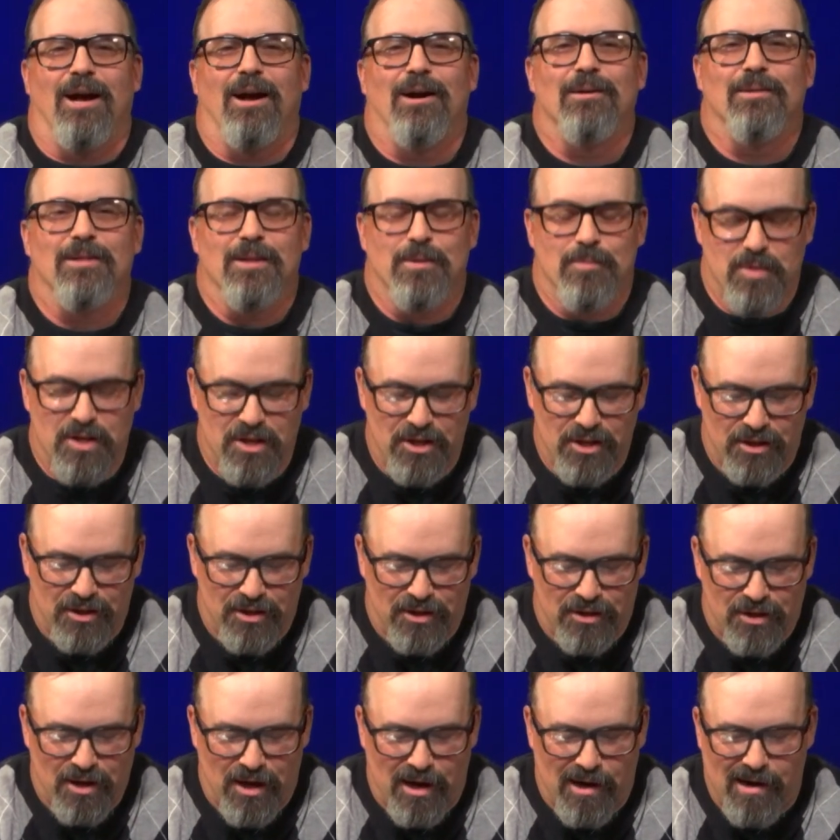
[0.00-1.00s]
Let me just
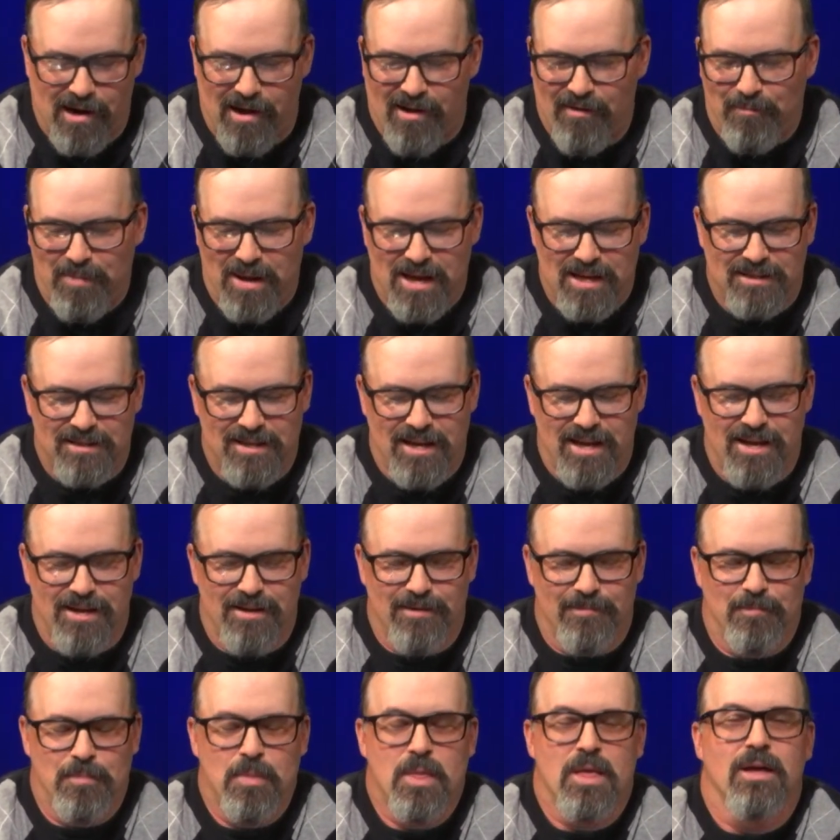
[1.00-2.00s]
start off by
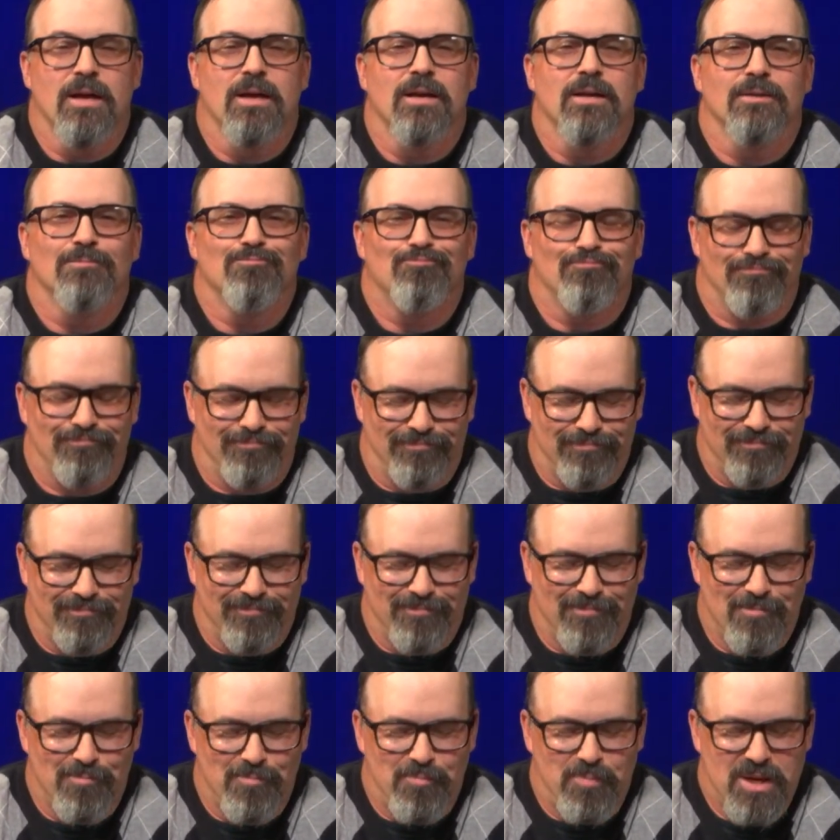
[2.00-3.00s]
saying,
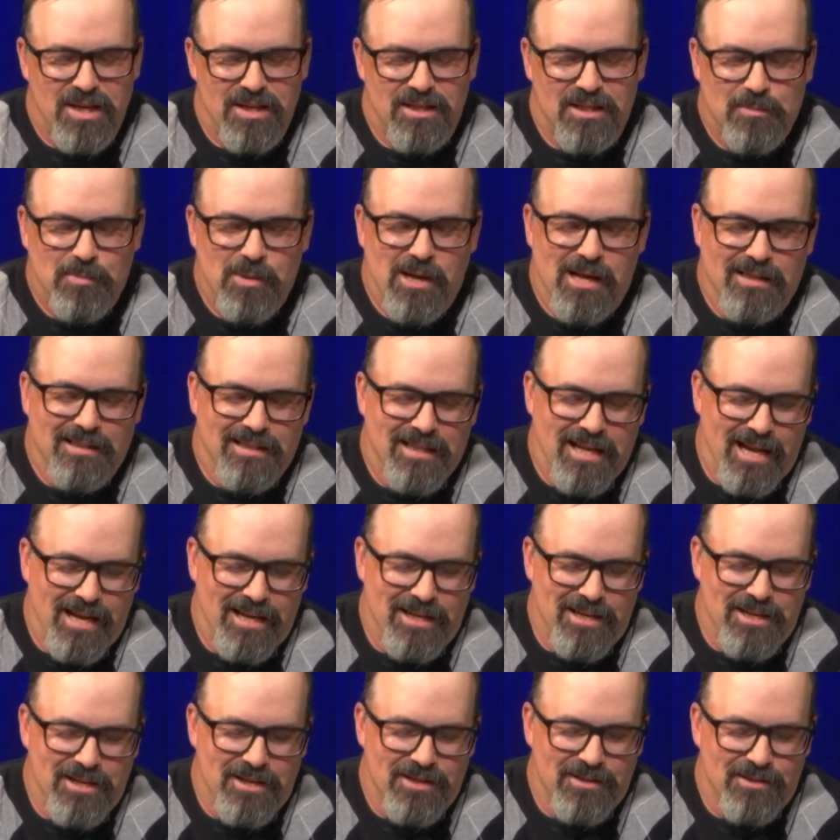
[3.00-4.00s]
be
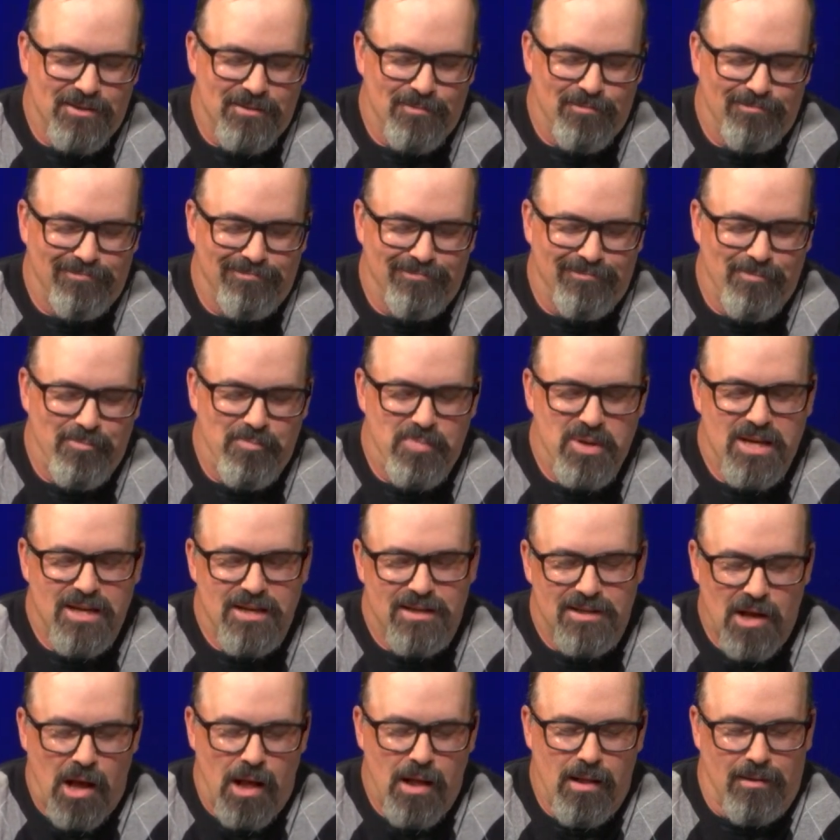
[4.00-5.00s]
spontaneous, be
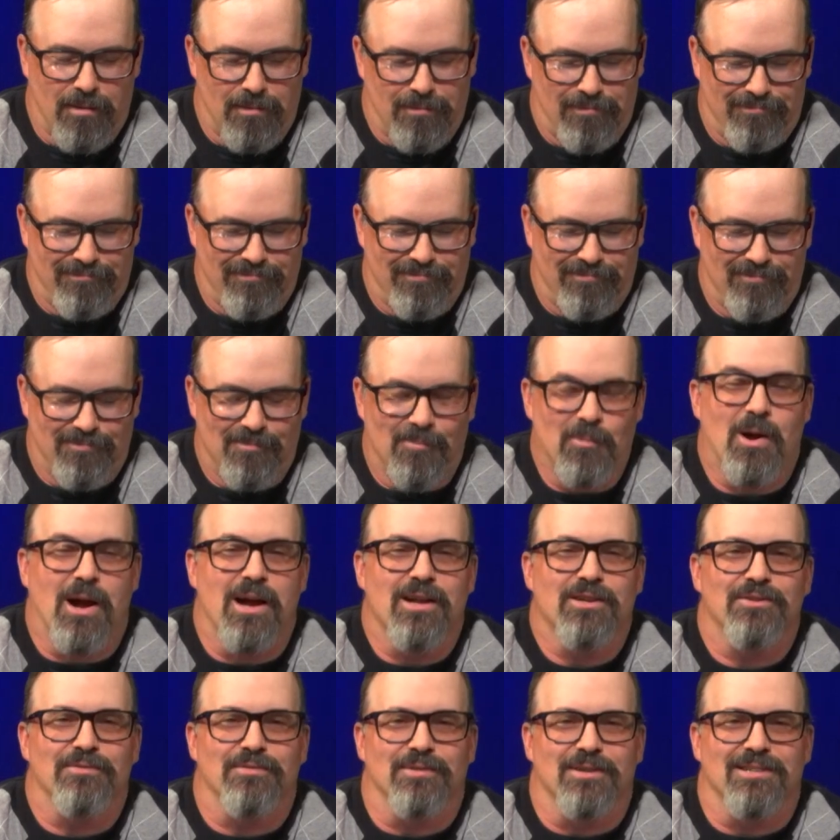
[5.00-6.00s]
dull.
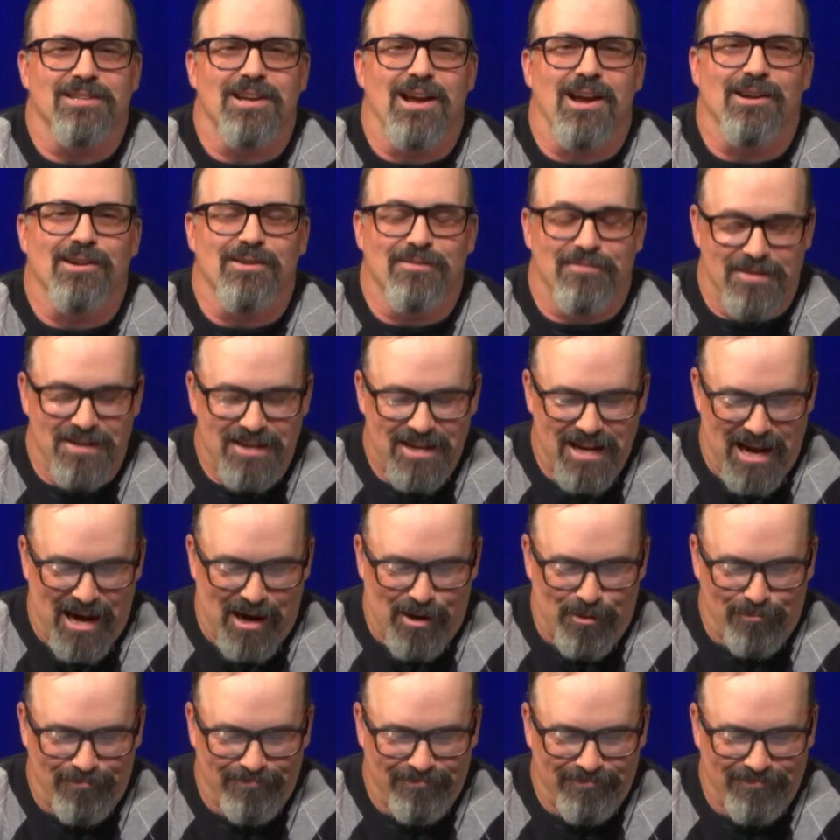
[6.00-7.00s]
Watch Photography
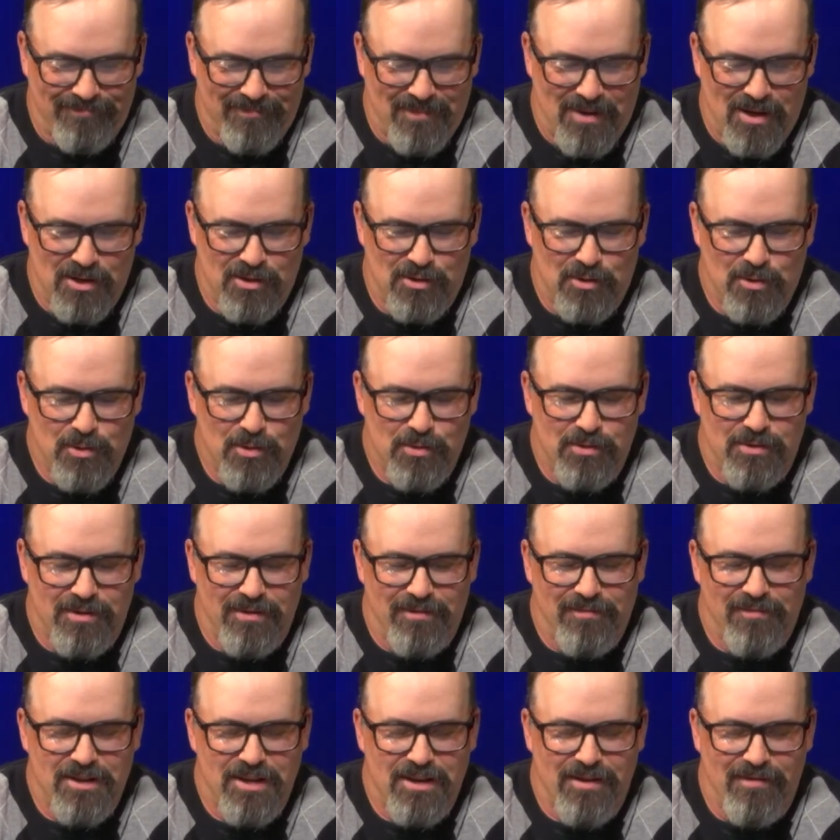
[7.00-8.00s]
Now.
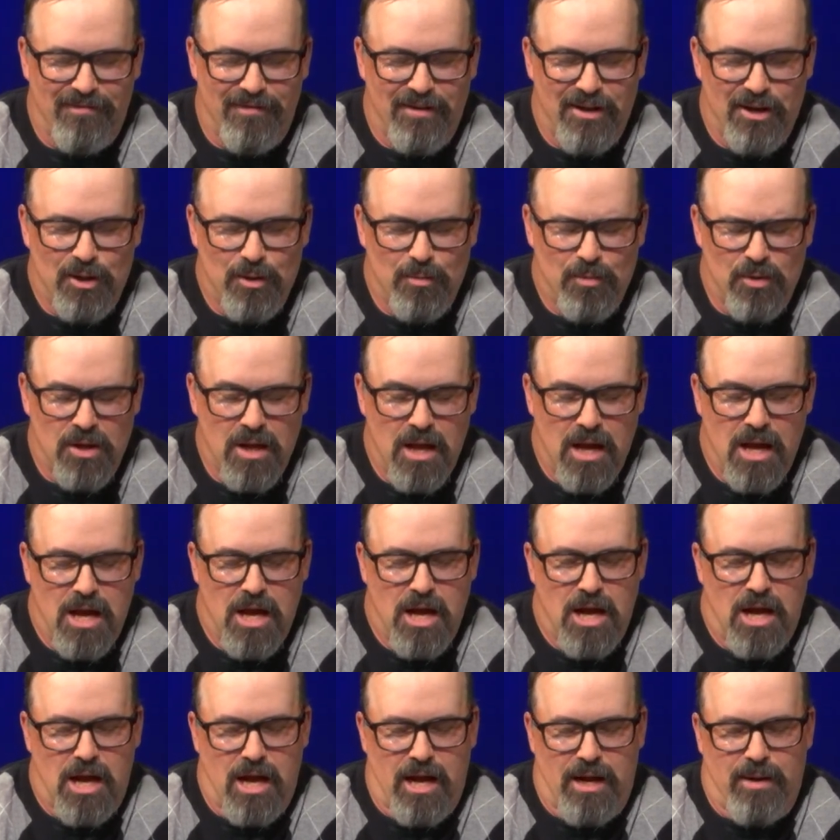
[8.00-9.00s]
Exclusively available
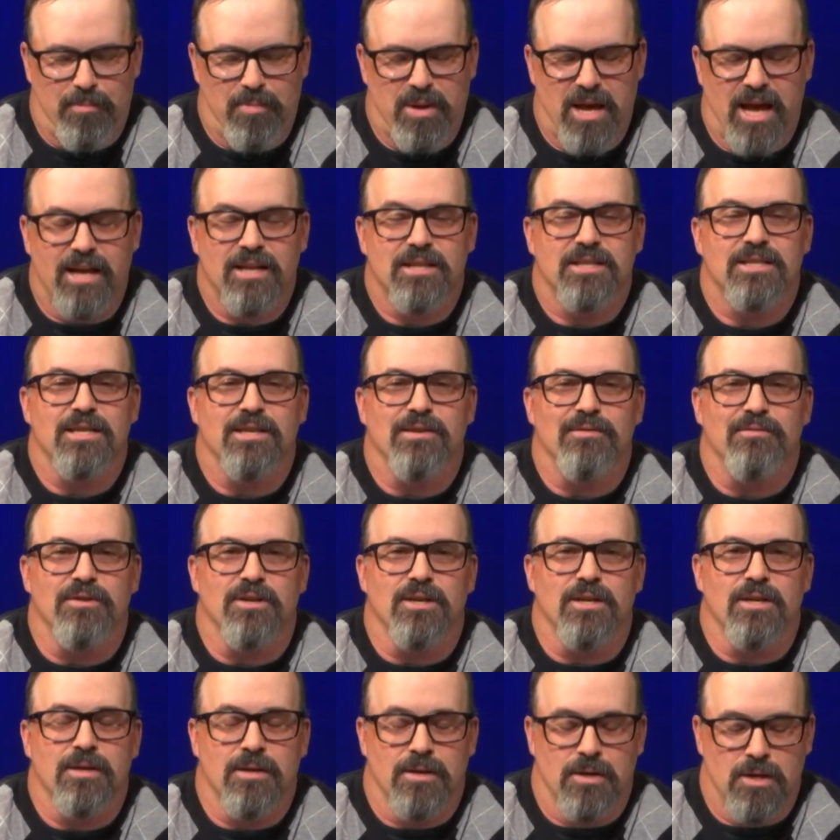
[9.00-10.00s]
on PAC
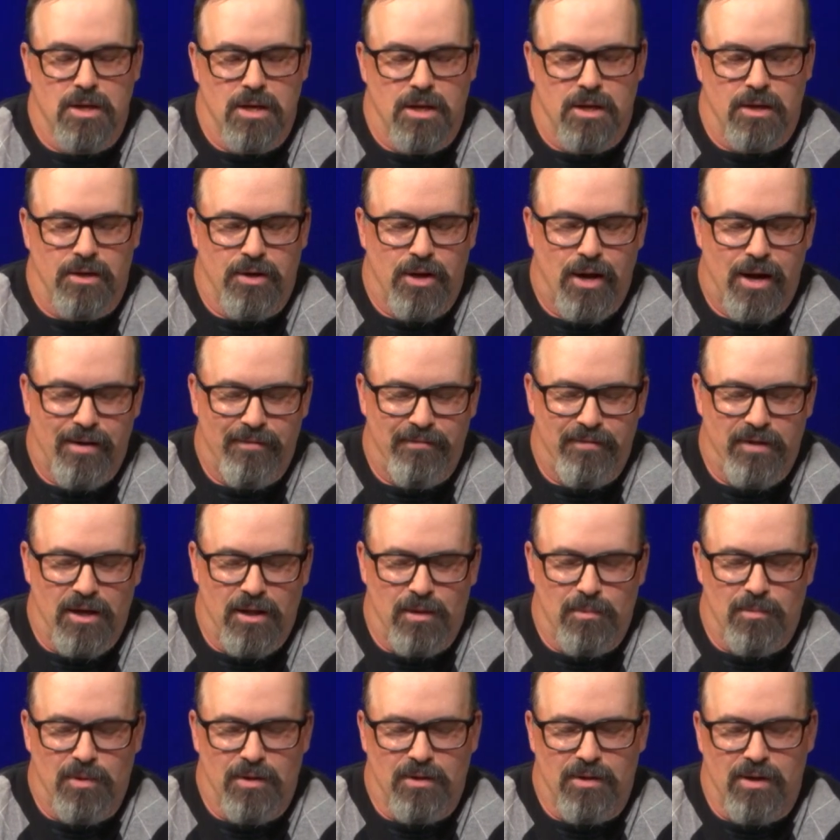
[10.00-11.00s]
TV, not
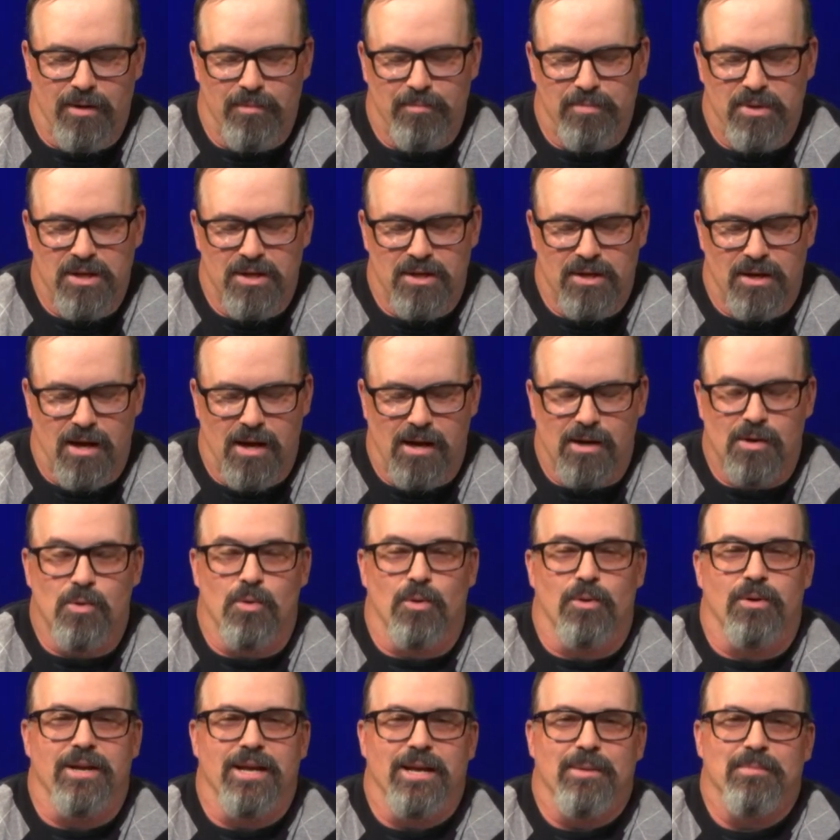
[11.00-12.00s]
available on Peacock
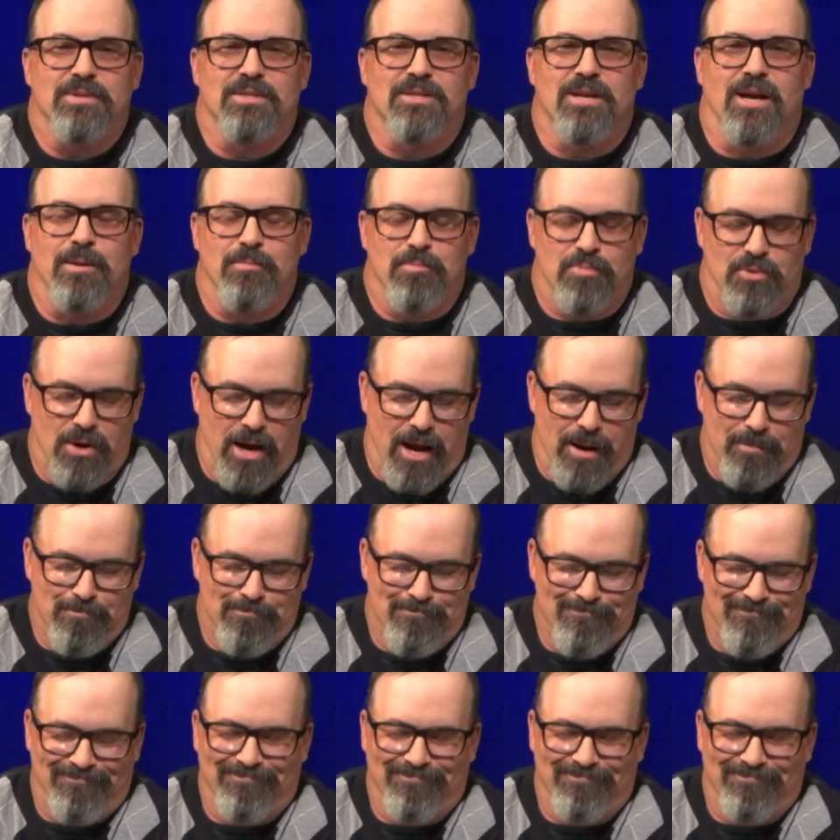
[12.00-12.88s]
or Amazon Prime.